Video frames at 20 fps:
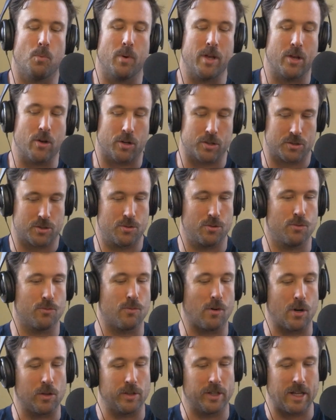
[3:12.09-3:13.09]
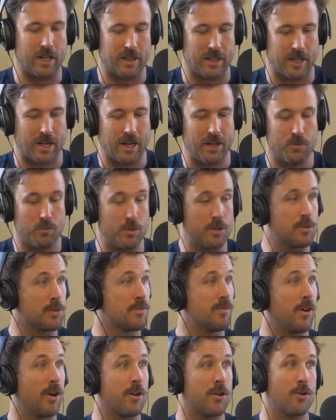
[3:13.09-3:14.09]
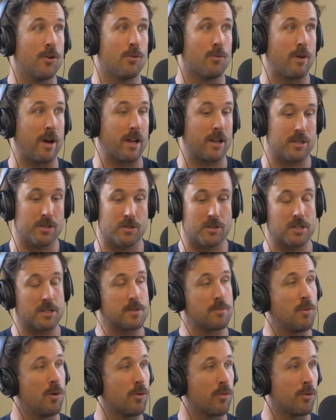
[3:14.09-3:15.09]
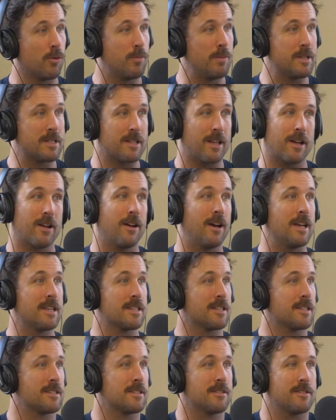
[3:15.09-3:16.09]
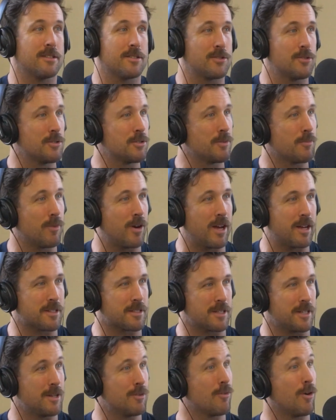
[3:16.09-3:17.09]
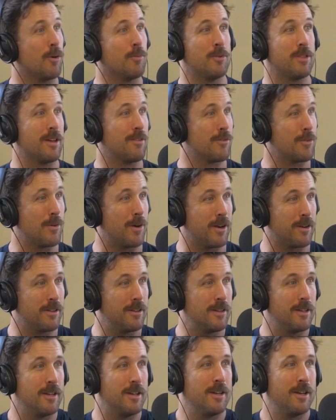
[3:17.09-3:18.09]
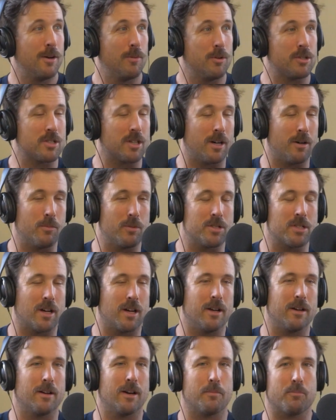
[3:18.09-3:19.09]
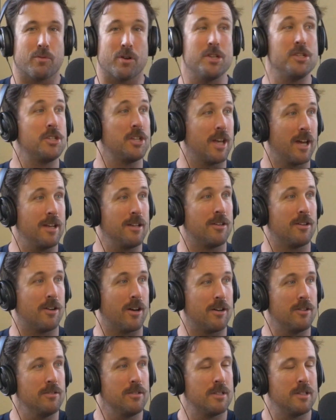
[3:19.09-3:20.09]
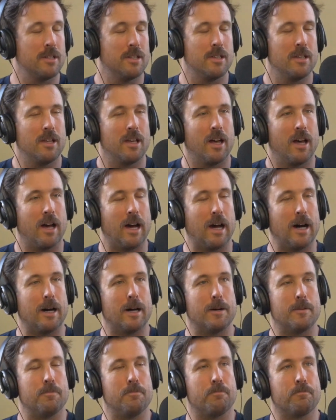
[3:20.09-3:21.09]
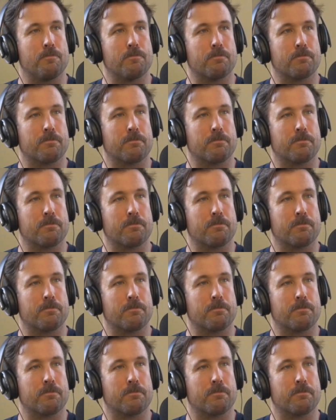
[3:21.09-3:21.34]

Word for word: we got to rolling at the end, which was very cool, right? Because it was a small group. He's like, guys, let's, let's do some rounds. And he rolled with everyone, which, awesome. I, which I appreciate, you know. Um,